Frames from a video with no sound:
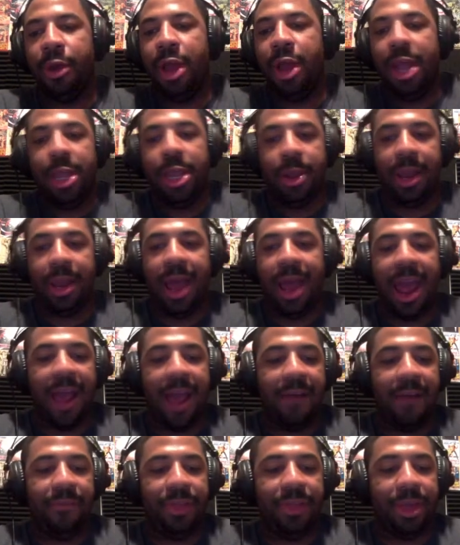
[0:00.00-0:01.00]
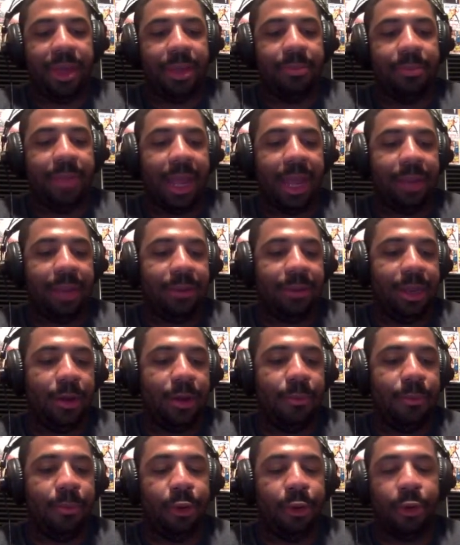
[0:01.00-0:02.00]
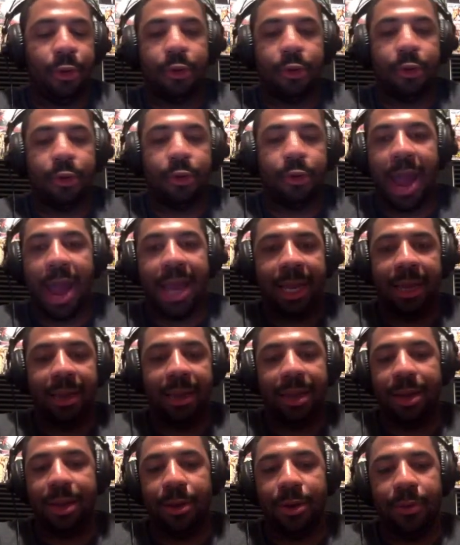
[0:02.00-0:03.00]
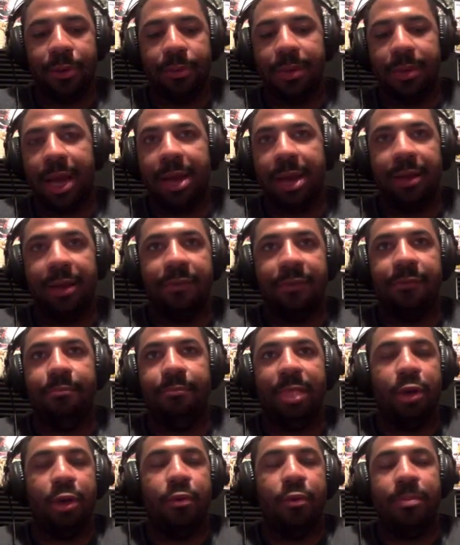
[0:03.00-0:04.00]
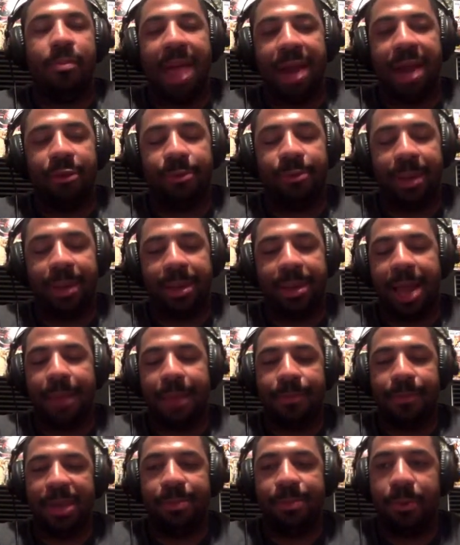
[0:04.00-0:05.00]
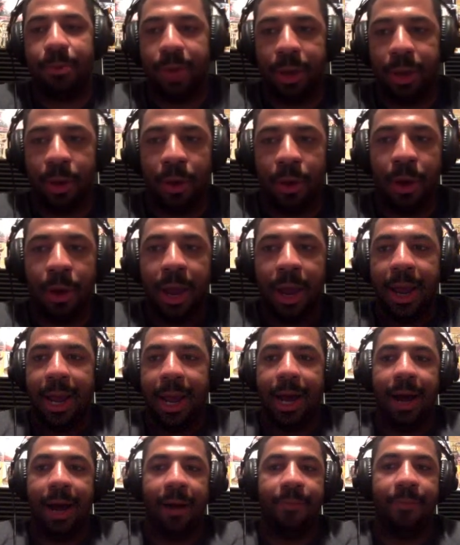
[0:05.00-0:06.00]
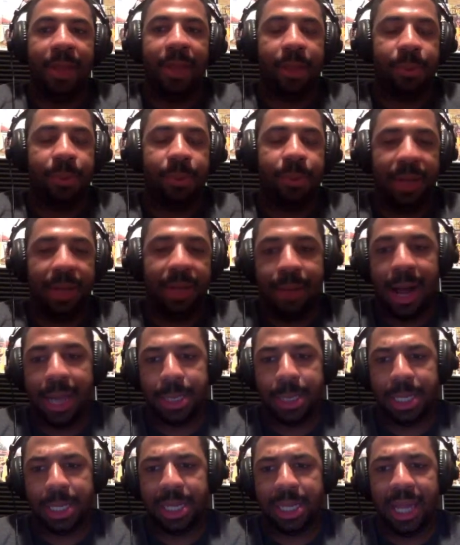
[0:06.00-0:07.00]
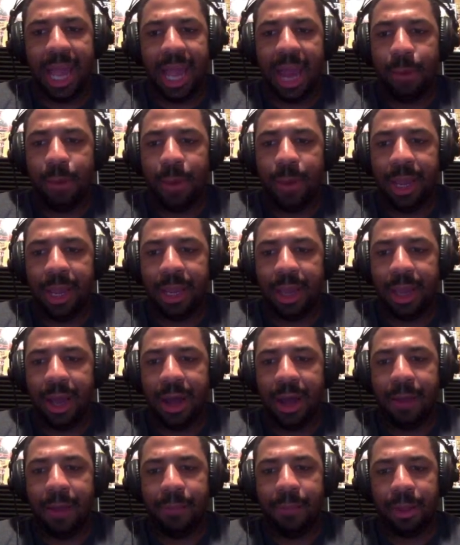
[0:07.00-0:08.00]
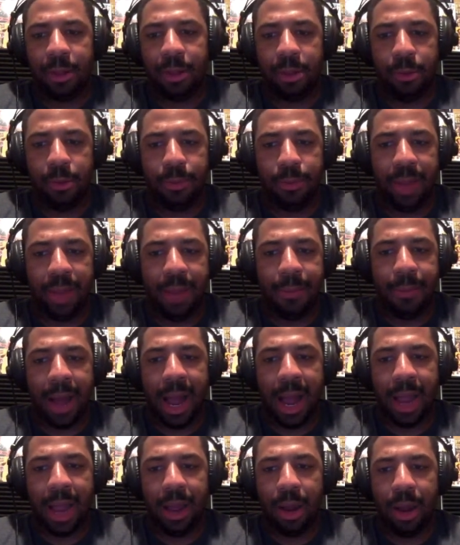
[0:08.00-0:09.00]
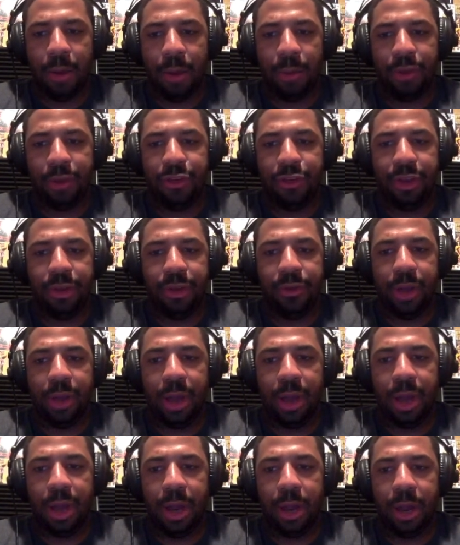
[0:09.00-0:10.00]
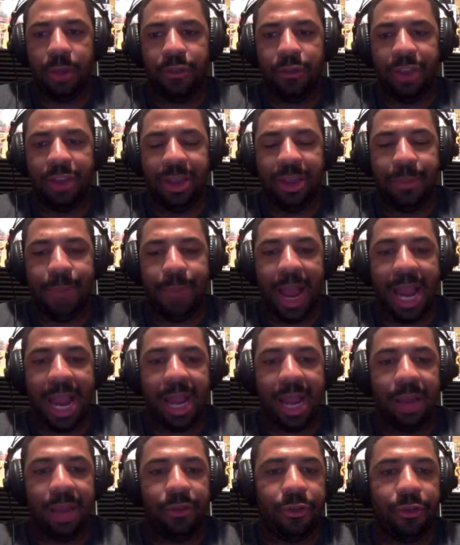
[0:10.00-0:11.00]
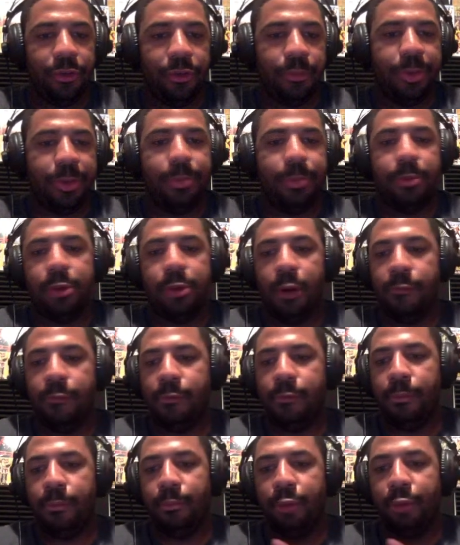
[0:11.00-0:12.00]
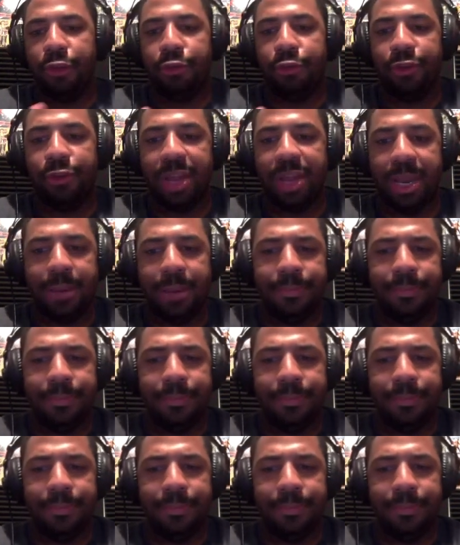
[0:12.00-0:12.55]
you're gonna have the like you know bureaucratic, you know, kind of middle management type people here. Um, that's played by Jessica Henwick. Um, that's also played by uh, Reggie uh, Jean Page, who people know from Bridgerton.